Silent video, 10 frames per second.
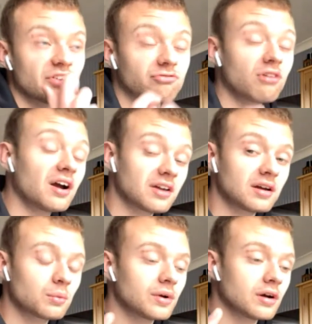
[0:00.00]

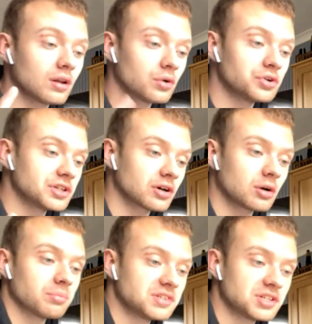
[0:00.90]
Friday, we are launching a
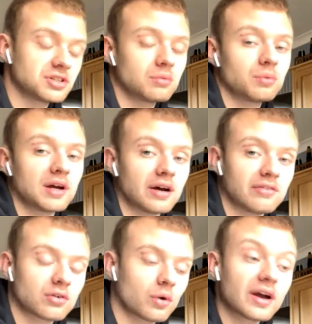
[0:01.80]
competition. We
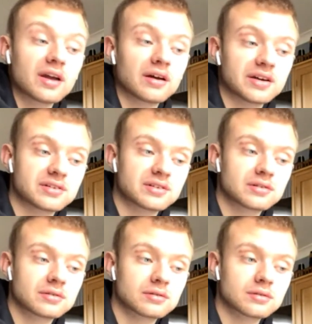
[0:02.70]
have quite a
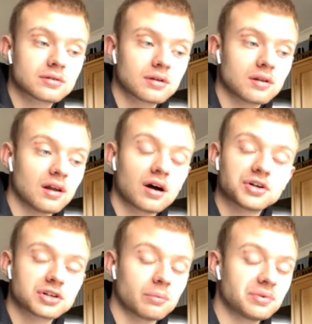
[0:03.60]
nice
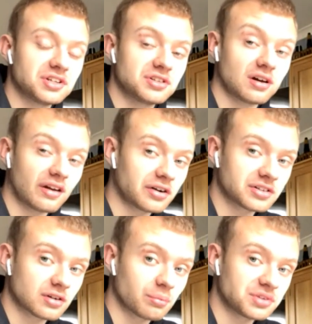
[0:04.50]
large competition, our
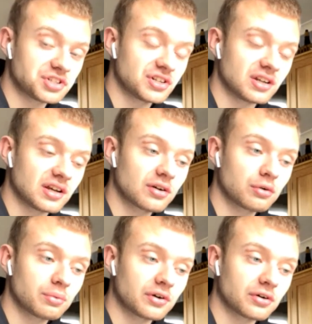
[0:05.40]
largest competition yet
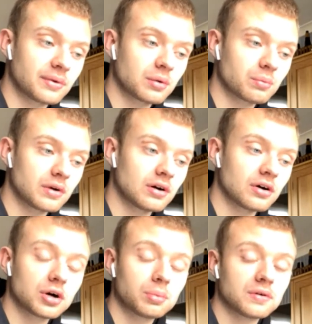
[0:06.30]
up and coming. We've
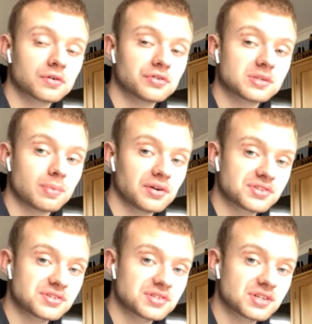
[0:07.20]
got a couple of good
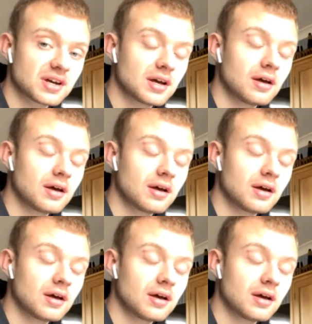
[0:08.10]
sponsors,